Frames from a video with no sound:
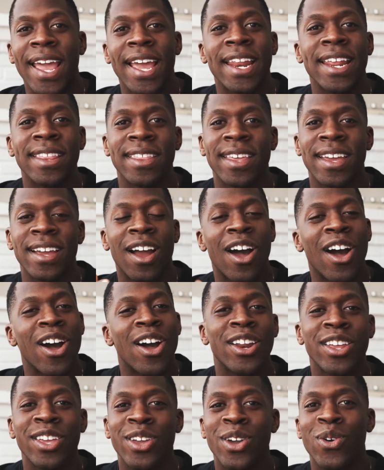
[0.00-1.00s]
anything,
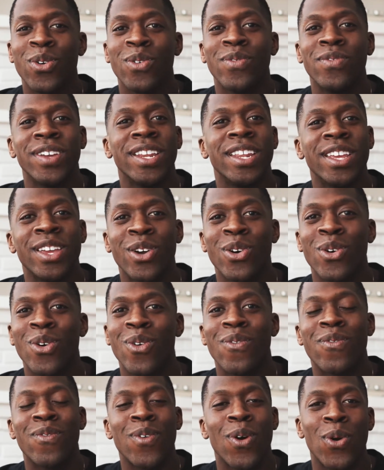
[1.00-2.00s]
audio, video,
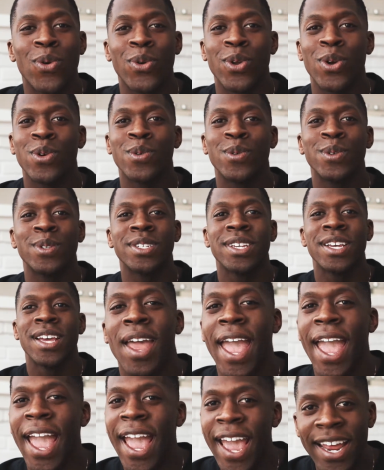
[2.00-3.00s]
photos,
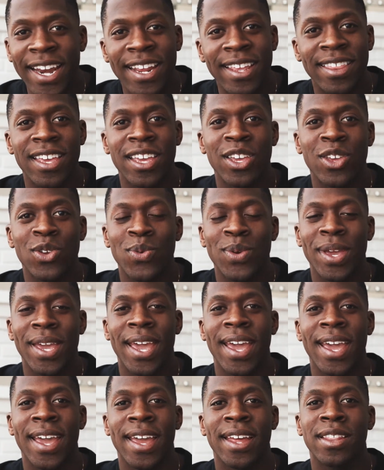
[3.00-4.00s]
anything you
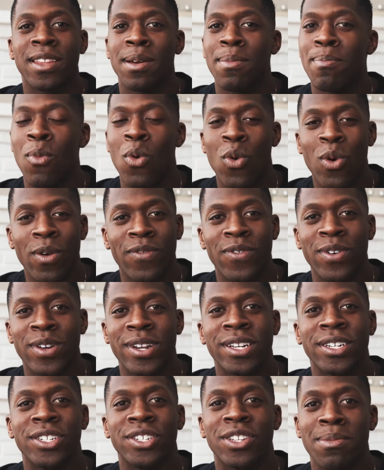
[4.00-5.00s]
can. The more
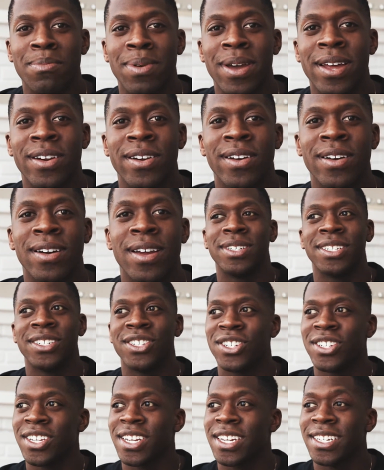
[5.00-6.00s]
footage, the better, to
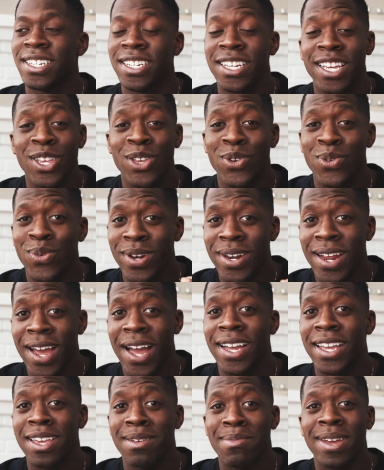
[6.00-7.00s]
just continue
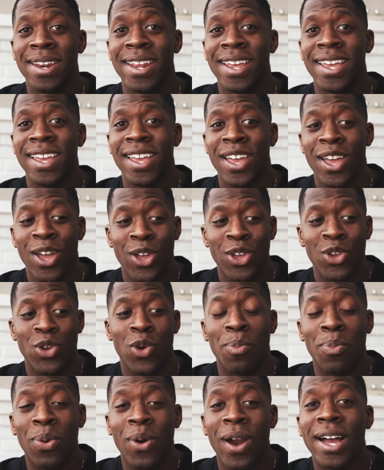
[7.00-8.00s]
documenting
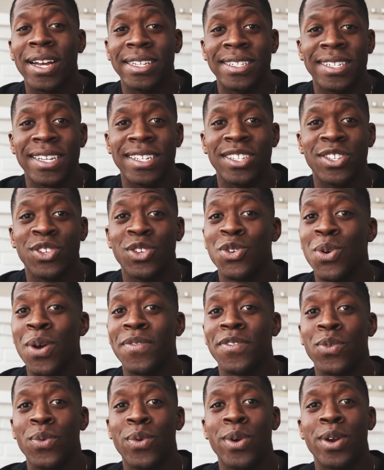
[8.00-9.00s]
your process. You don't
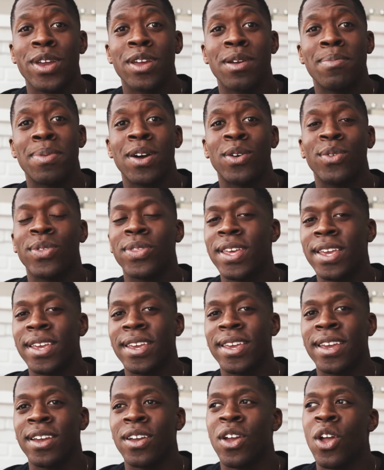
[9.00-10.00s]
have to worry about
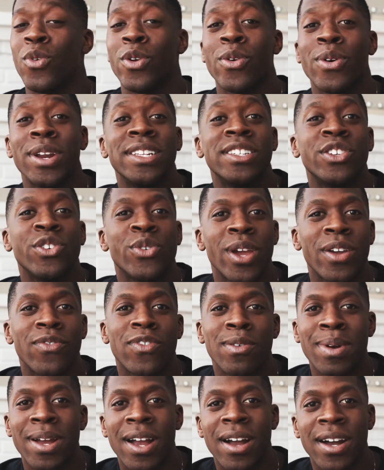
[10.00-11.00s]
thinking, what do I need to create
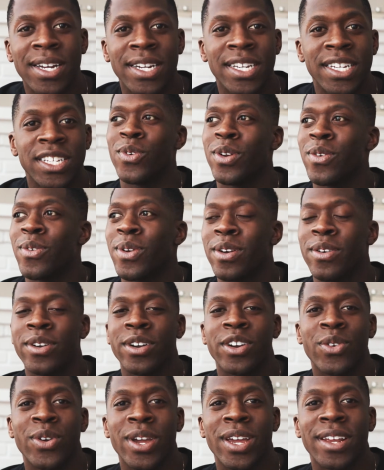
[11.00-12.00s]
for my audience? What do I want
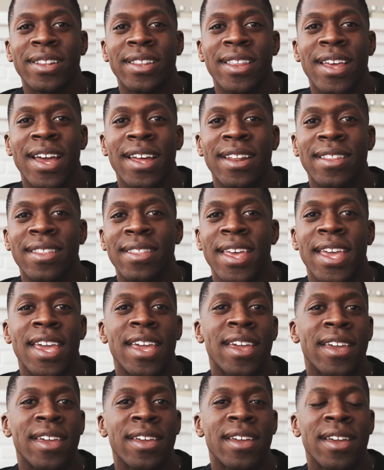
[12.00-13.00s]
to create that
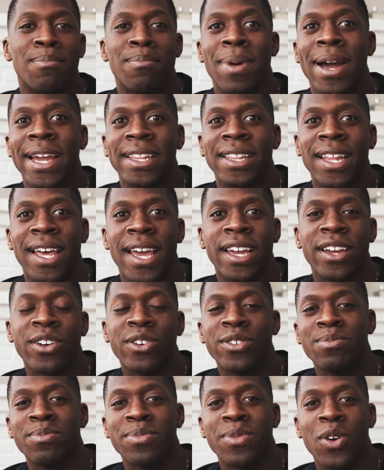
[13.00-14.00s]
they might like
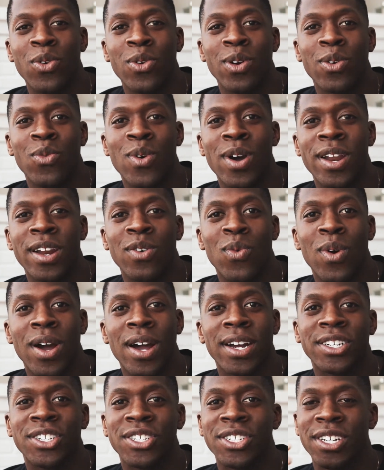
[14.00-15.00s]
or want to
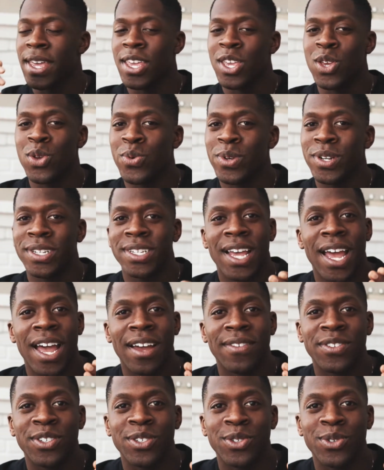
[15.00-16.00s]
watch? You just
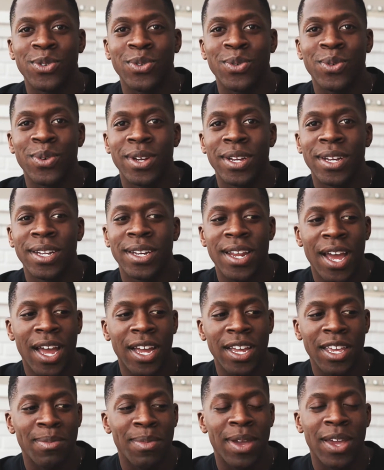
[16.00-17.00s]
have to
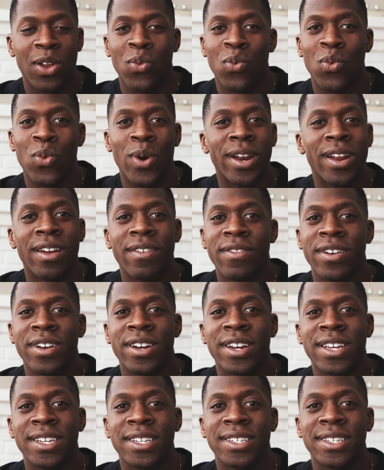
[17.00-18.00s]
document whatever
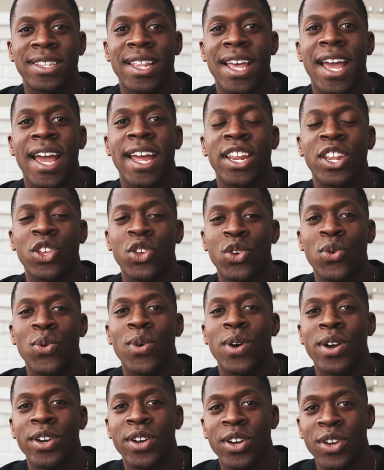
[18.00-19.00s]
it is that you
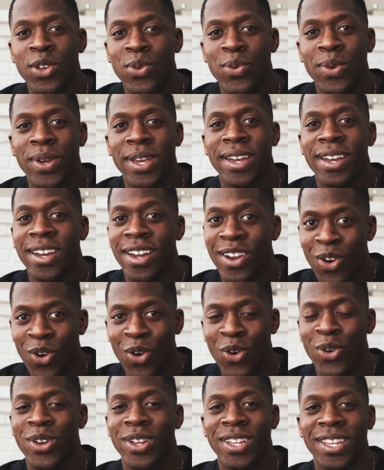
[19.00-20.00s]
are doing
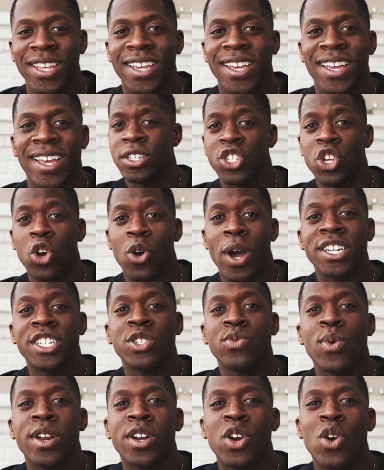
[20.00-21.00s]
currently. So I
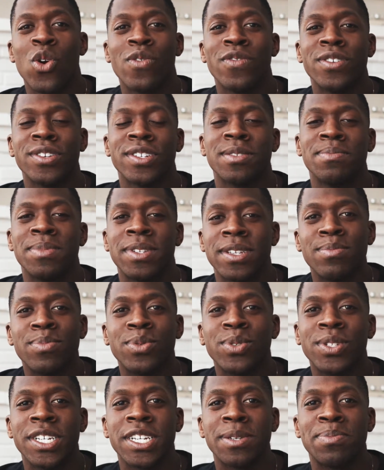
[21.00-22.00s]
just want to go over some
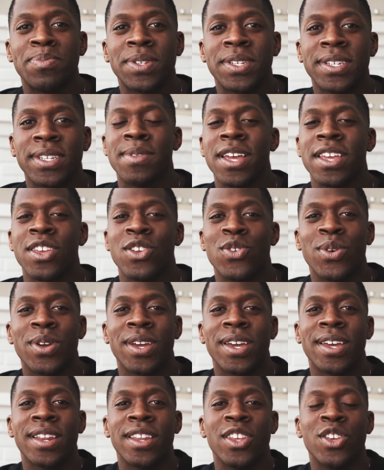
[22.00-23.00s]
simple tips that you
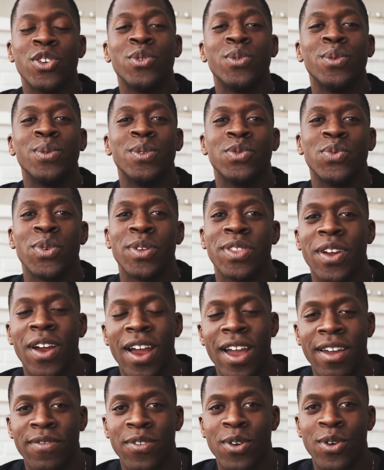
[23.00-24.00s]
can use with your
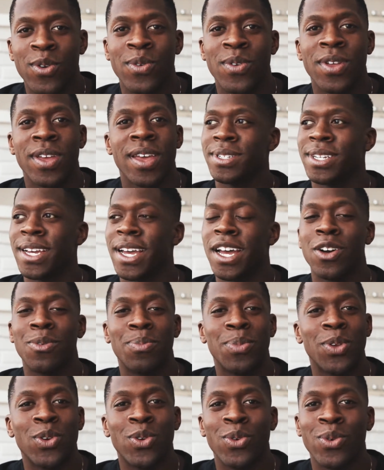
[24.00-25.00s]
iPhone to
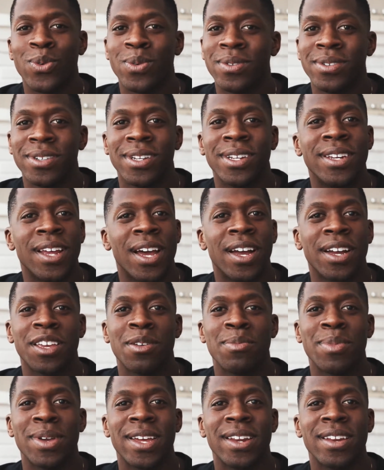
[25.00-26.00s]
help you
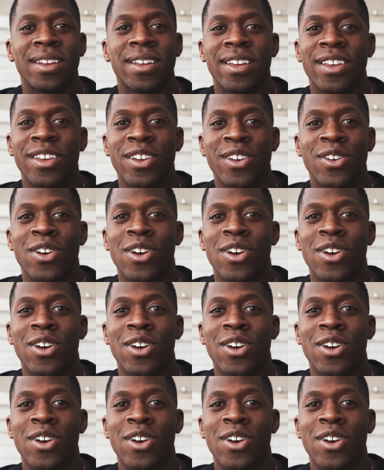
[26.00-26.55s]
document your